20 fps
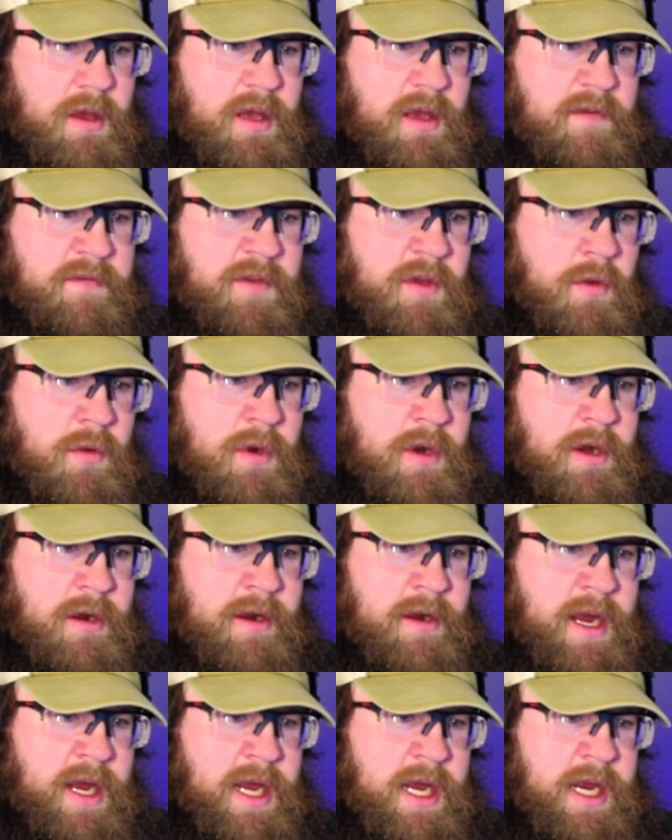If you are
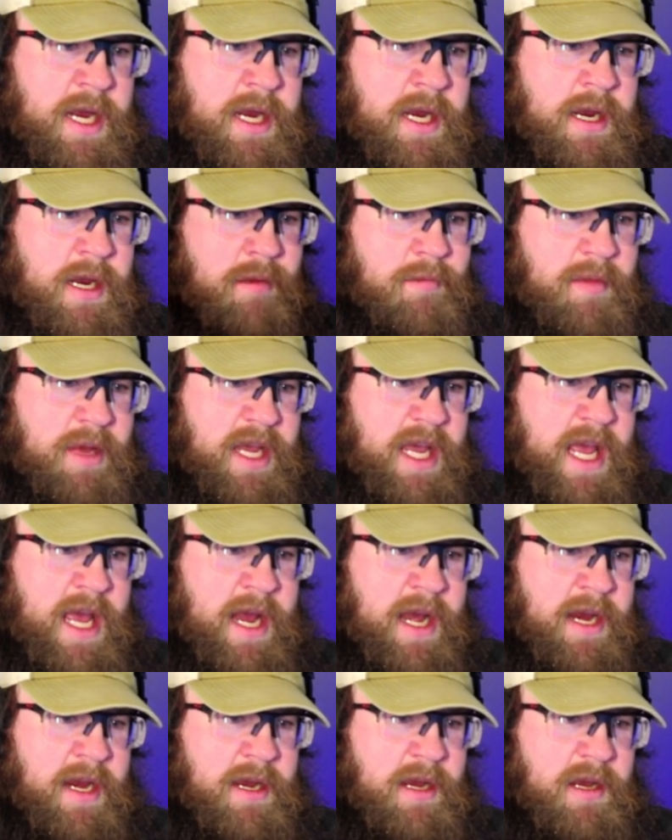a
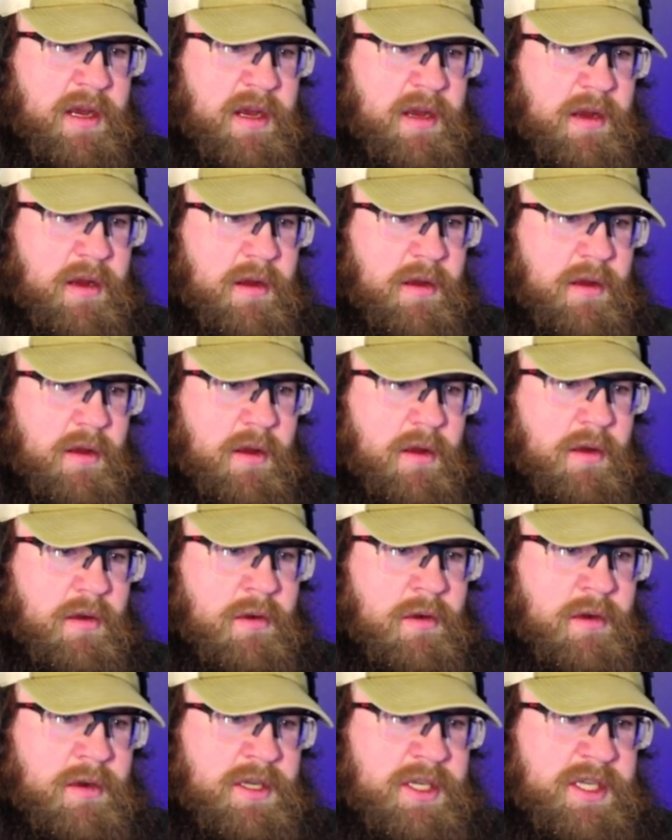mechanic
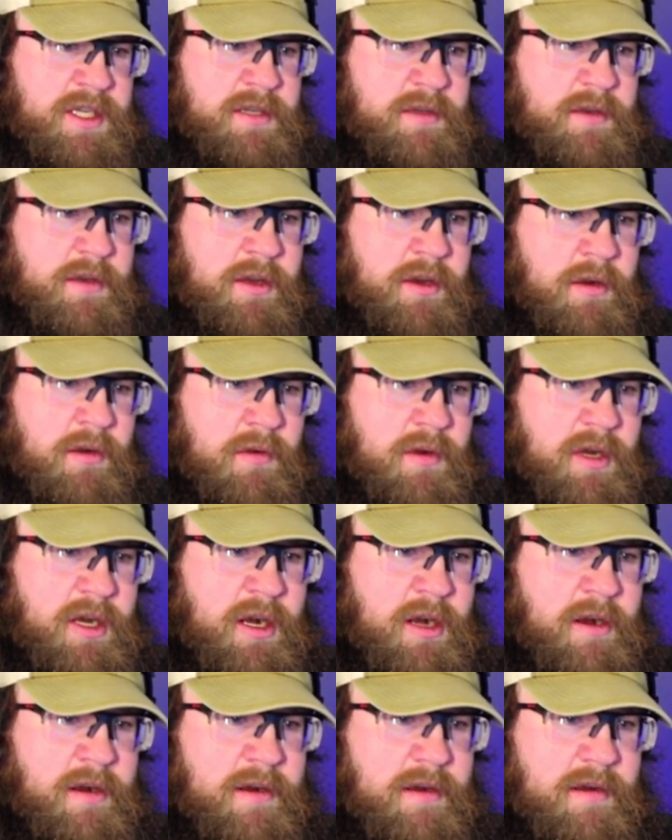or just,
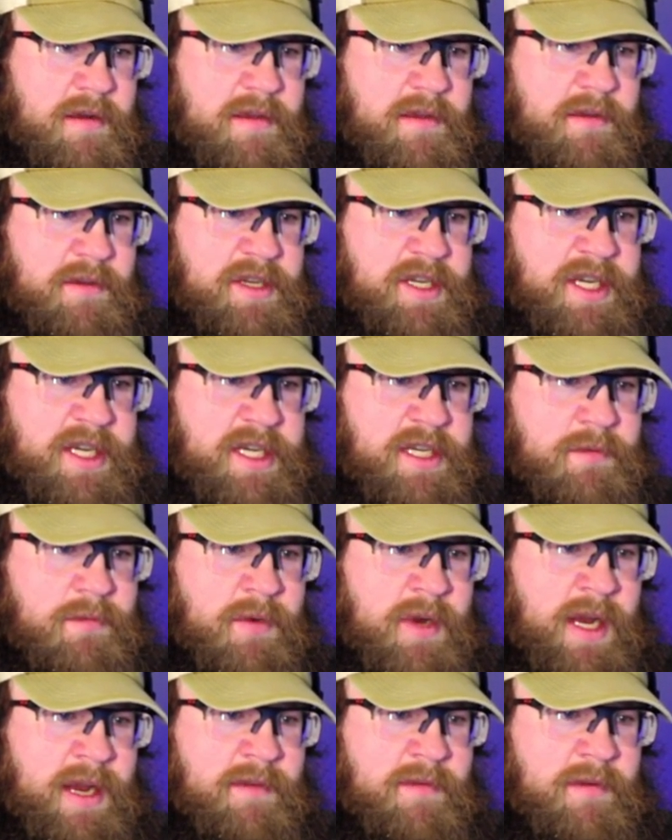car enthusiast,
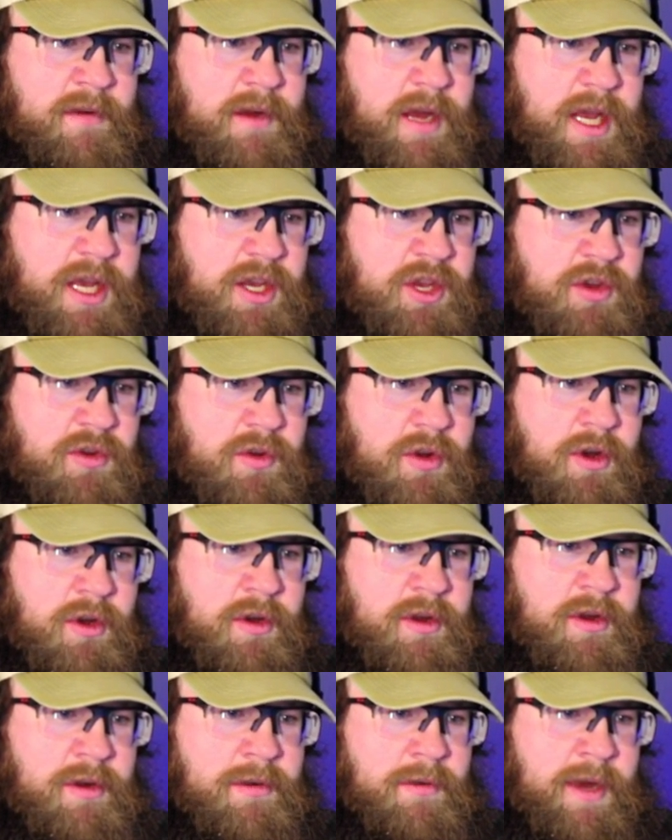whatever, and you know
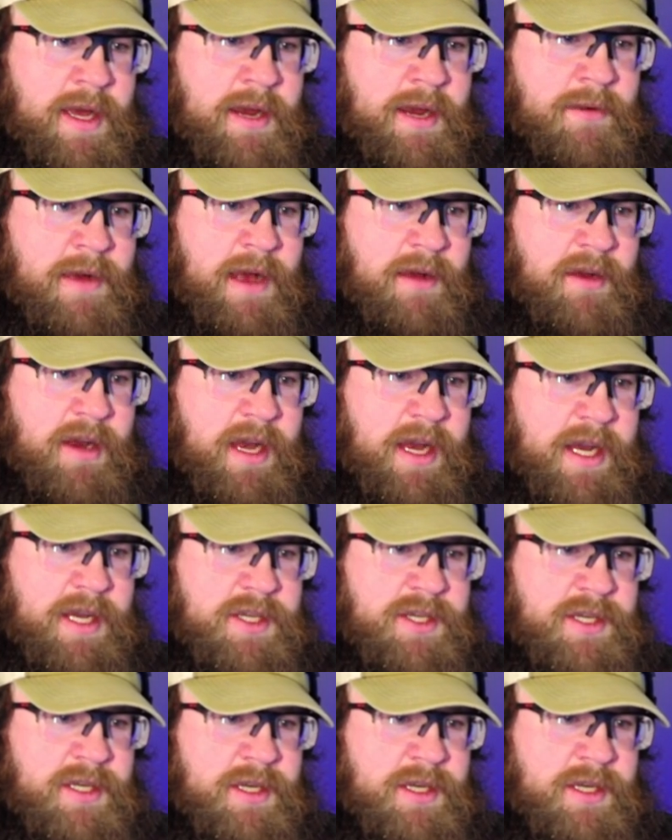your way around an engine,